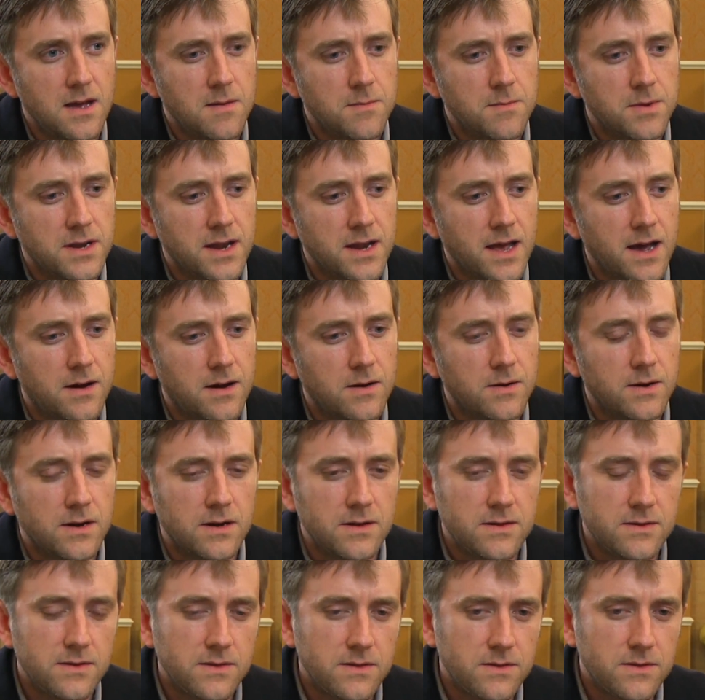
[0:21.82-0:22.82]
But now
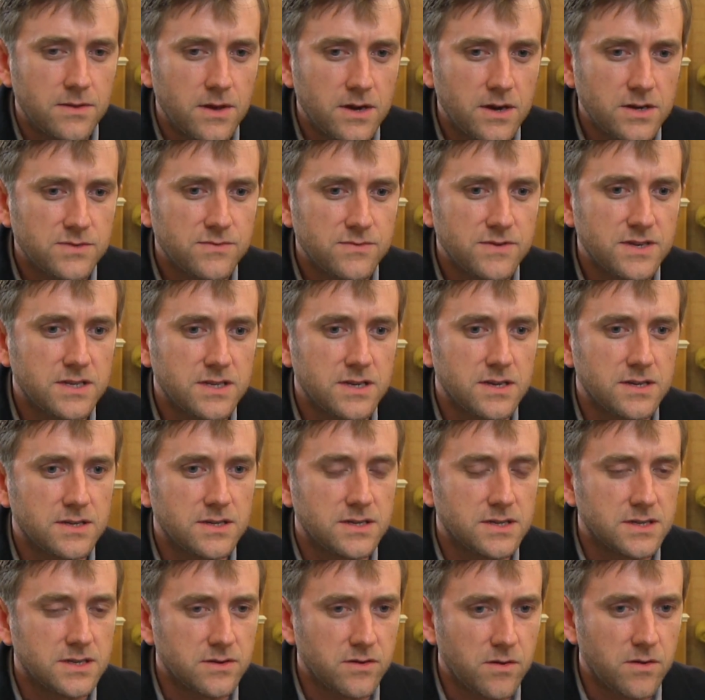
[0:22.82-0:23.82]
those
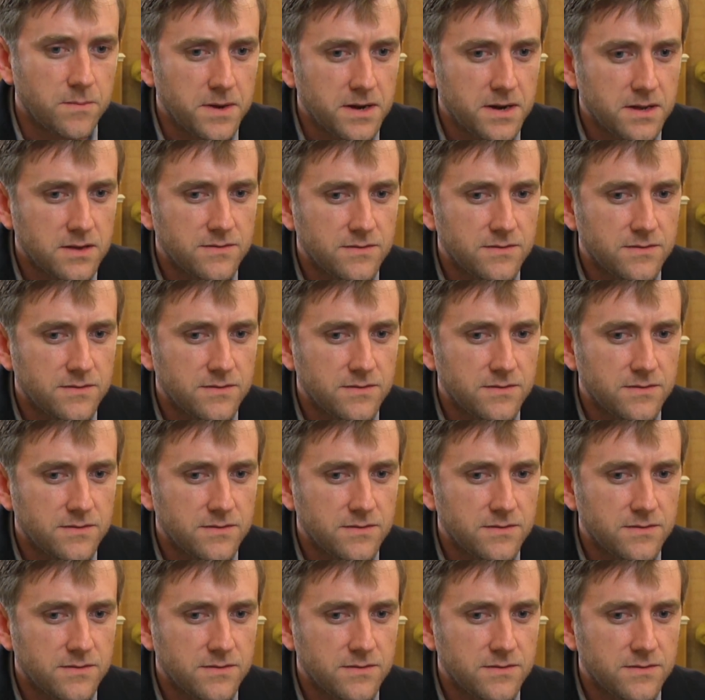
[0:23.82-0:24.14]
researchers who have been in